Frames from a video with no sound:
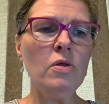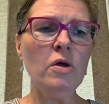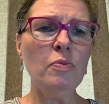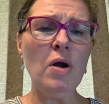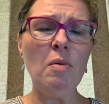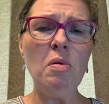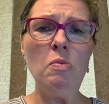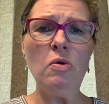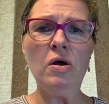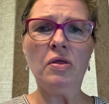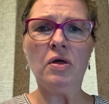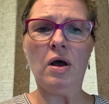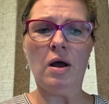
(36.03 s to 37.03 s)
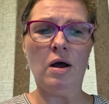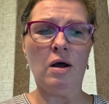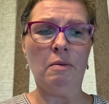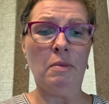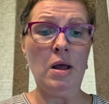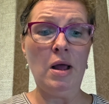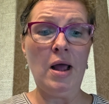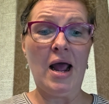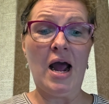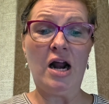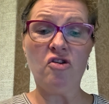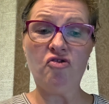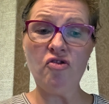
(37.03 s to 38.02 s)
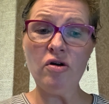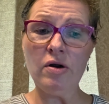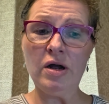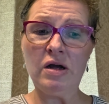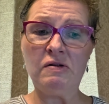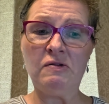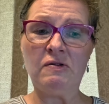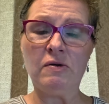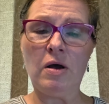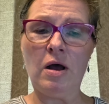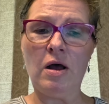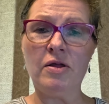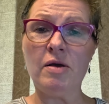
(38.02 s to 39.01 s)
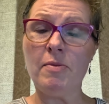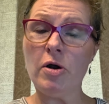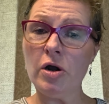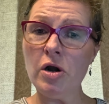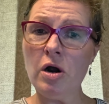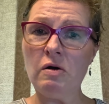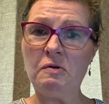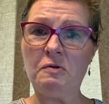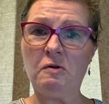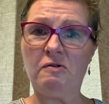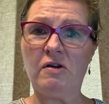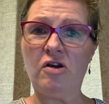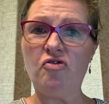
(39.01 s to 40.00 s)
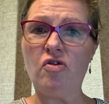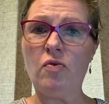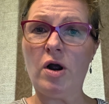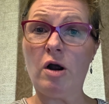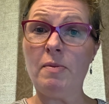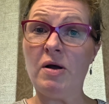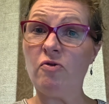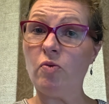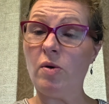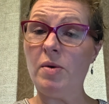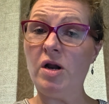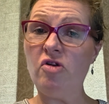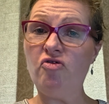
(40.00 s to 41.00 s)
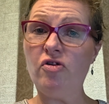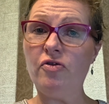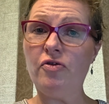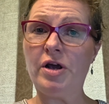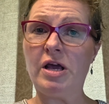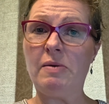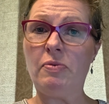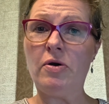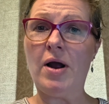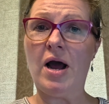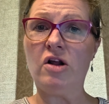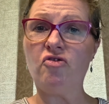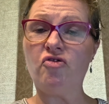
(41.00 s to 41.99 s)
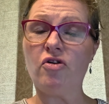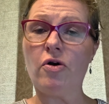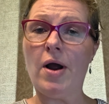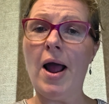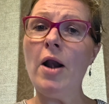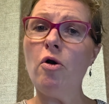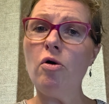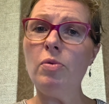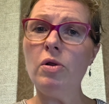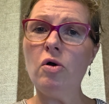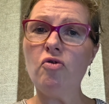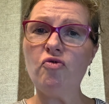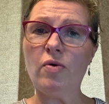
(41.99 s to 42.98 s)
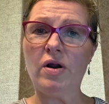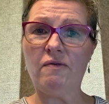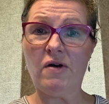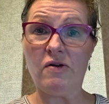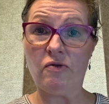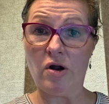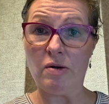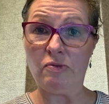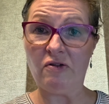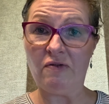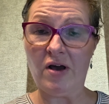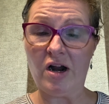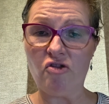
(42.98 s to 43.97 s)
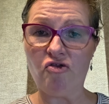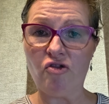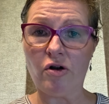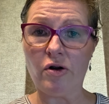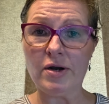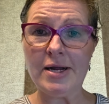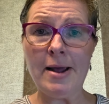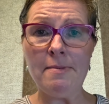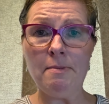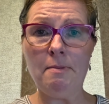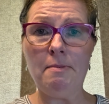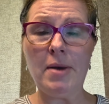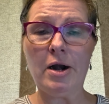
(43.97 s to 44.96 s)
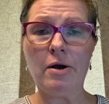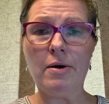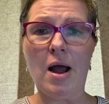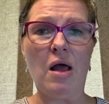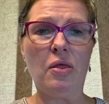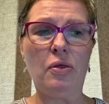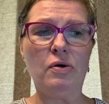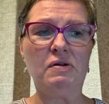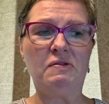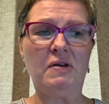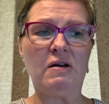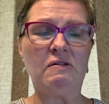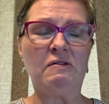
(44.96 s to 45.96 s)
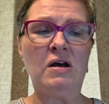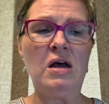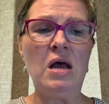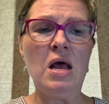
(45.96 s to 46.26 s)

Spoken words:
The problem with added sugar is the American Heart Association recommends women and children keep their added sugar at or below 25 grams of added sugar a day. Men are at 36.